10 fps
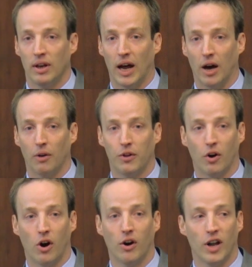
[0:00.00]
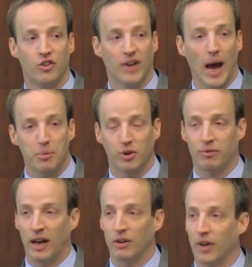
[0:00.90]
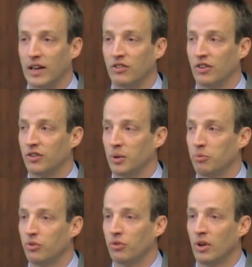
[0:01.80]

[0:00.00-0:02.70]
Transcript: Now, there are adaptive headlight systems